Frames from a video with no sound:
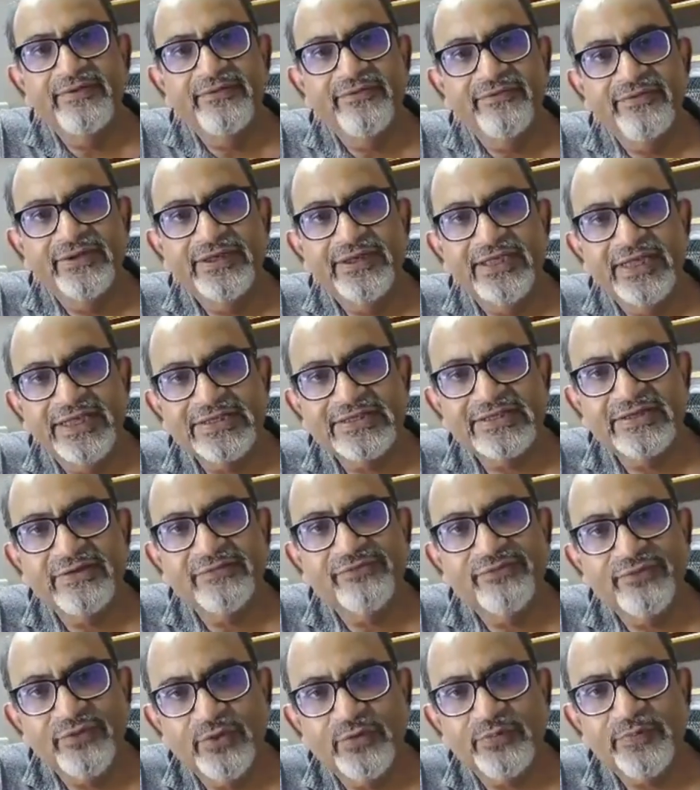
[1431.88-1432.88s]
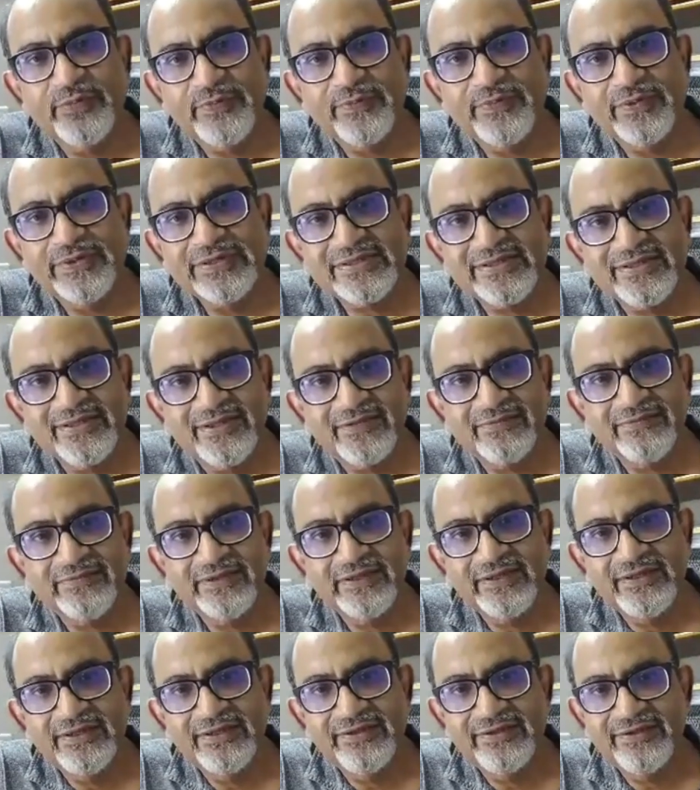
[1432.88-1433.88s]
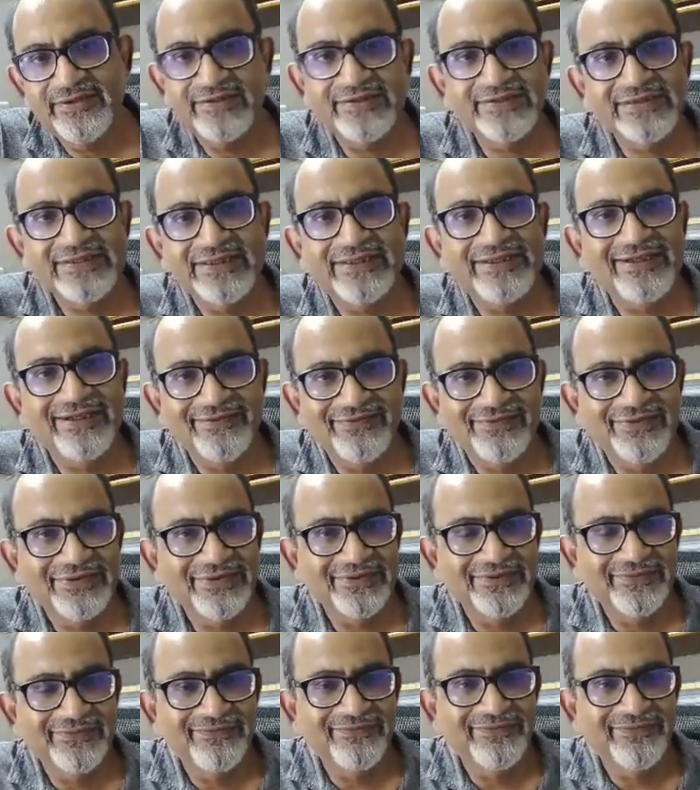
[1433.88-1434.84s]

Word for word: with less than 4 people scrubbed? She said, never.